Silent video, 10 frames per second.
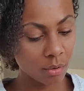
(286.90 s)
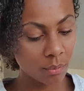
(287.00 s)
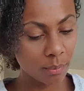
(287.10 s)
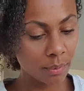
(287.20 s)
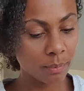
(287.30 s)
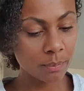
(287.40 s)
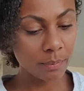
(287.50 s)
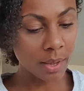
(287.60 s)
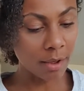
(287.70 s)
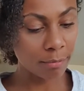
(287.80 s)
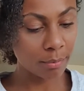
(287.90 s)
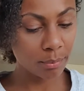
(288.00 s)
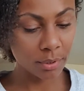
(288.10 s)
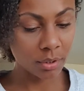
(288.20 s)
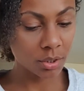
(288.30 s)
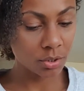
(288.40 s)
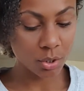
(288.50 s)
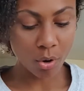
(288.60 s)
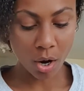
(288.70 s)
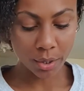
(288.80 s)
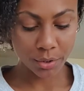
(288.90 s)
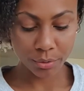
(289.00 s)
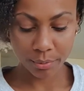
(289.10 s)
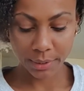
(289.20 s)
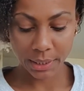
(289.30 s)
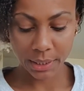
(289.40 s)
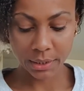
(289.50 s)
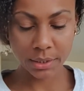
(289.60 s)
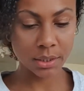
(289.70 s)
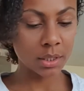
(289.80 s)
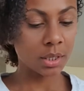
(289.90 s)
we have been building so hard to create,